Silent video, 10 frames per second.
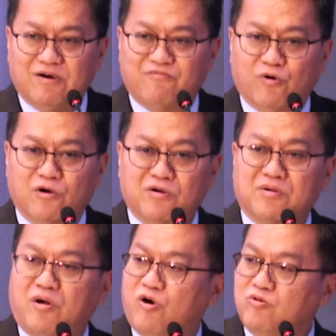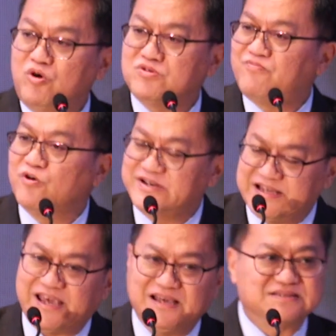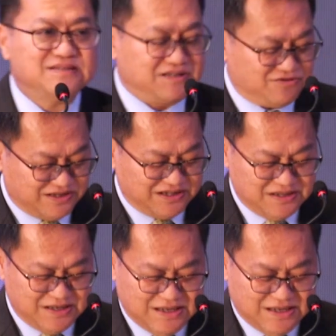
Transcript: For almost four decades, actually,